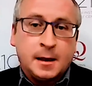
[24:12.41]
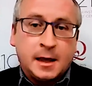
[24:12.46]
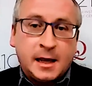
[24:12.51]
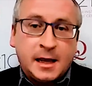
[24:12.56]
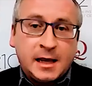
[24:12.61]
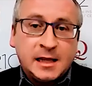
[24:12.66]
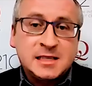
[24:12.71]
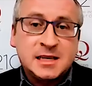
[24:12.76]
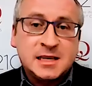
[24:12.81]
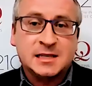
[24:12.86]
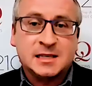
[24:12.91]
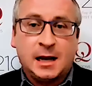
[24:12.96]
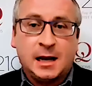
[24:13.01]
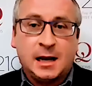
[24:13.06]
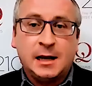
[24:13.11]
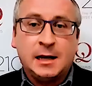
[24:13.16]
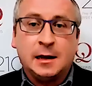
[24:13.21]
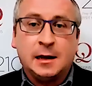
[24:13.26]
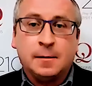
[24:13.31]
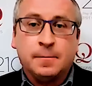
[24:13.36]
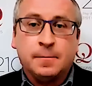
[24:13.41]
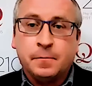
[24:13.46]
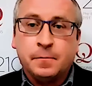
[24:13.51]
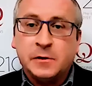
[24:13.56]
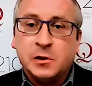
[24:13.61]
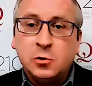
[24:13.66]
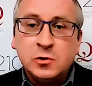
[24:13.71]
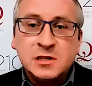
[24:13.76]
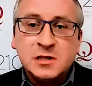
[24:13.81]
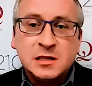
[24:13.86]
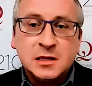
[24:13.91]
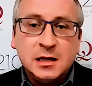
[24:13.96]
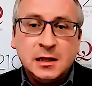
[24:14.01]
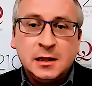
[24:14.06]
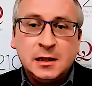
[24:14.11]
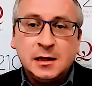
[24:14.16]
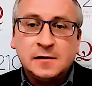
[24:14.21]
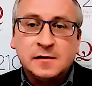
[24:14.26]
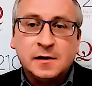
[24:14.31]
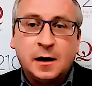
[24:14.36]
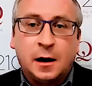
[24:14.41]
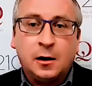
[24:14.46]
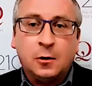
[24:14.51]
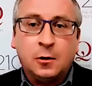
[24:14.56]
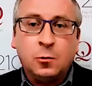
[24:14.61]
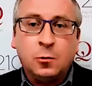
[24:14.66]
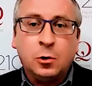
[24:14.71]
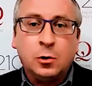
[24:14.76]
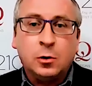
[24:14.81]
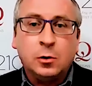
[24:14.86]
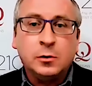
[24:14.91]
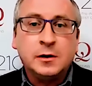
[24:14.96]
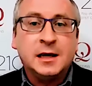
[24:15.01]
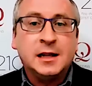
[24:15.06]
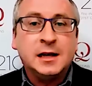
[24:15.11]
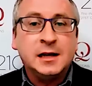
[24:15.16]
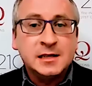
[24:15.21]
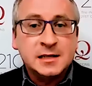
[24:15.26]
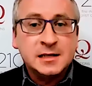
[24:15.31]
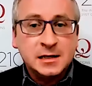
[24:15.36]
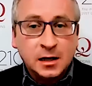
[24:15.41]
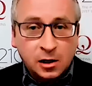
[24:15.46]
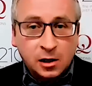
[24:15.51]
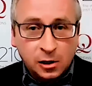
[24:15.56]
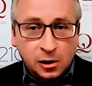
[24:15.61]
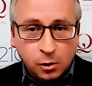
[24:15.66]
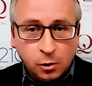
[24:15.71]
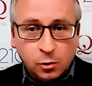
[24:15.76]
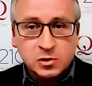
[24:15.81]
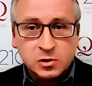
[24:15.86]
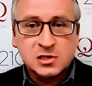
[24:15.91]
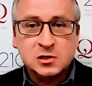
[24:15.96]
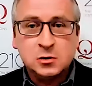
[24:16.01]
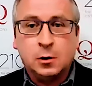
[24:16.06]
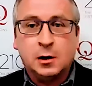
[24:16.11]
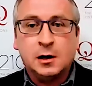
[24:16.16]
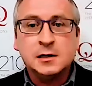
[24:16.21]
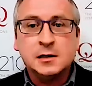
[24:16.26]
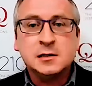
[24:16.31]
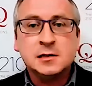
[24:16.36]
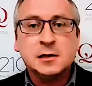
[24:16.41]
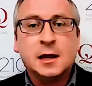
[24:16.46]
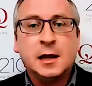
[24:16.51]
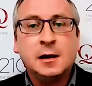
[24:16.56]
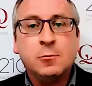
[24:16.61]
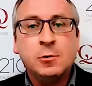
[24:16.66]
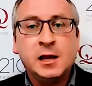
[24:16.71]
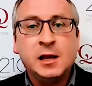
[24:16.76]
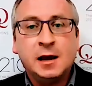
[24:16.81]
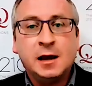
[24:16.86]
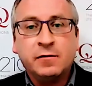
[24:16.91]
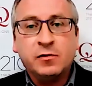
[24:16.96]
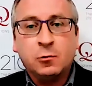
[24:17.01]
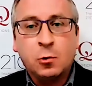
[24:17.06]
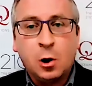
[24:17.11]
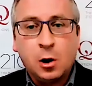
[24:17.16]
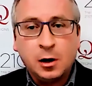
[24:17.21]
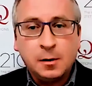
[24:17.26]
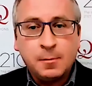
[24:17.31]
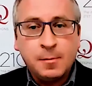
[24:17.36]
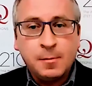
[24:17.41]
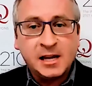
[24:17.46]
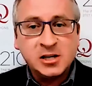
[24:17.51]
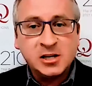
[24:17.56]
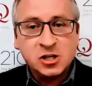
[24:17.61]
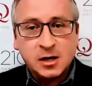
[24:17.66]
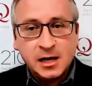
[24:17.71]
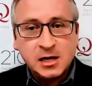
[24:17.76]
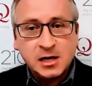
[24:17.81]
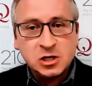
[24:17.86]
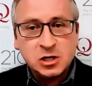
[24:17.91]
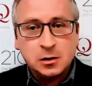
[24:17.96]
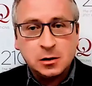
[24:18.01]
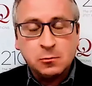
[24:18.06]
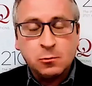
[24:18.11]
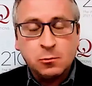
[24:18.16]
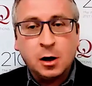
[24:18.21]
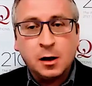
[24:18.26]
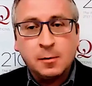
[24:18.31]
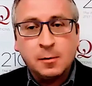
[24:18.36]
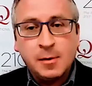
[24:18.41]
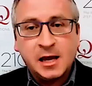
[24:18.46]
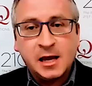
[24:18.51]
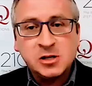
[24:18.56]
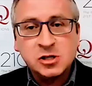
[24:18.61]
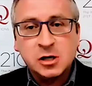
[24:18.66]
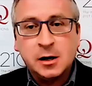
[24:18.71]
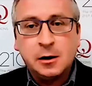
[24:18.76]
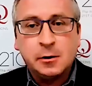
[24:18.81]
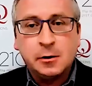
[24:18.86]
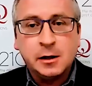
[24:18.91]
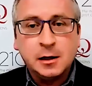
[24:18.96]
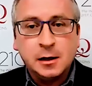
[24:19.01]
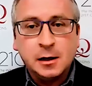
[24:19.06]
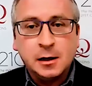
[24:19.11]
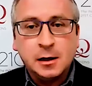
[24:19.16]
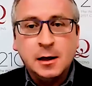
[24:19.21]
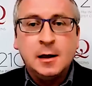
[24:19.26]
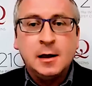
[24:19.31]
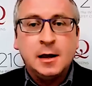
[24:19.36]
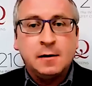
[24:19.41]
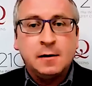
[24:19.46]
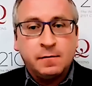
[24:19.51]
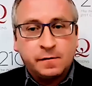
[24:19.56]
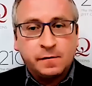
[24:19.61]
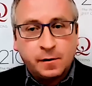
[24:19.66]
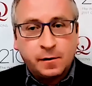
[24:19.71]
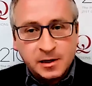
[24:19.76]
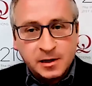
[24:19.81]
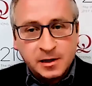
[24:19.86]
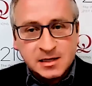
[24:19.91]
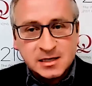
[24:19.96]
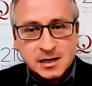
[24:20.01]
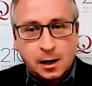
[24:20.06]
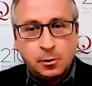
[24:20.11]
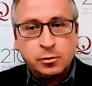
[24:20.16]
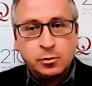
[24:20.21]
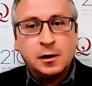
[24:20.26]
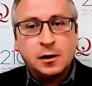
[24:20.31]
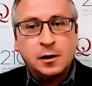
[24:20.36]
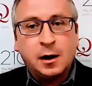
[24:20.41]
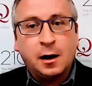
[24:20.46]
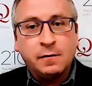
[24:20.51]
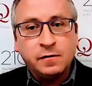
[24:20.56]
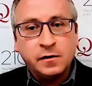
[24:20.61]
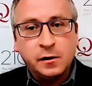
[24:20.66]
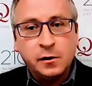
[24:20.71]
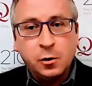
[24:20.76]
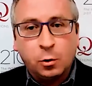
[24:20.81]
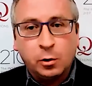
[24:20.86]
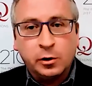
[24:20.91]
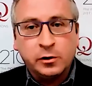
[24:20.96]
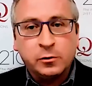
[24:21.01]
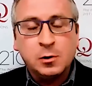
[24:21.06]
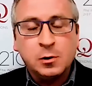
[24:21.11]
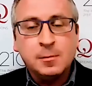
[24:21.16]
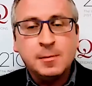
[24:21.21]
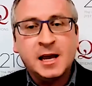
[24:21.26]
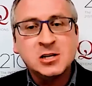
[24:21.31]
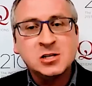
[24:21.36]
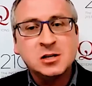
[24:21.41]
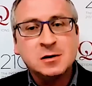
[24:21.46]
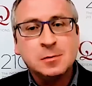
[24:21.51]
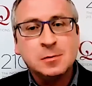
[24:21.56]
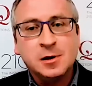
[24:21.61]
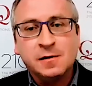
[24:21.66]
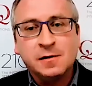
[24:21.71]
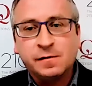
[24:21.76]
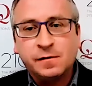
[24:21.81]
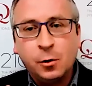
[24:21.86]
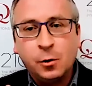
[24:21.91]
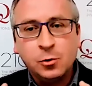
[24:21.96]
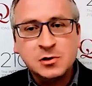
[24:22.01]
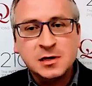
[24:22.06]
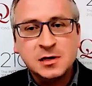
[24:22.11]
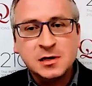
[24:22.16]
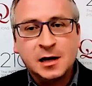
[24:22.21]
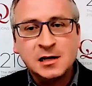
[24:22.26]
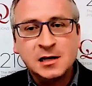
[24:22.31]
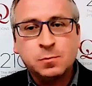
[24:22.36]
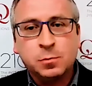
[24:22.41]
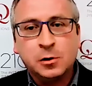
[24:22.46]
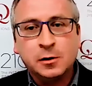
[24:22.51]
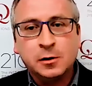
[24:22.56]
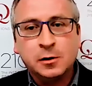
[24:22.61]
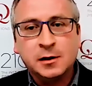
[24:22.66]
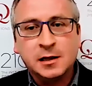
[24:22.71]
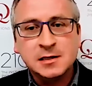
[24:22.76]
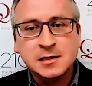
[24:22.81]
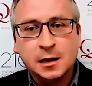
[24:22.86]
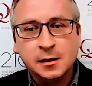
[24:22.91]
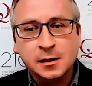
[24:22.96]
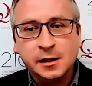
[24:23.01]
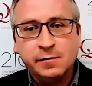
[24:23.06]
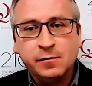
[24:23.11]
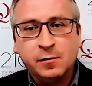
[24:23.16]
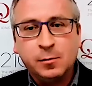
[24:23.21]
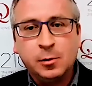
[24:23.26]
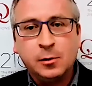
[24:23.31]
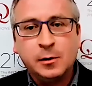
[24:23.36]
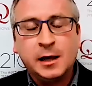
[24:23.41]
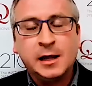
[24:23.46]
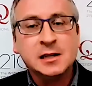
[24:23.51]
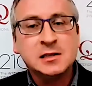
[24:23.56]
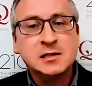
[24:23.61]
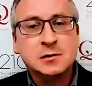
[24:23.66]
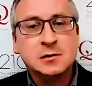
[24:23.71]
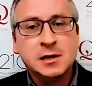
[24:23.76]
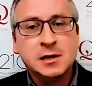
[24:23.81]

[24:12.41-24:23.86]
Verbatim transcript: it's exciting. You see the entire world, it is close to us, and we have the wrong imagination, the wrong imaginary from the south of the north. We imagine to be a frozen iceberg that's unlivable, and it's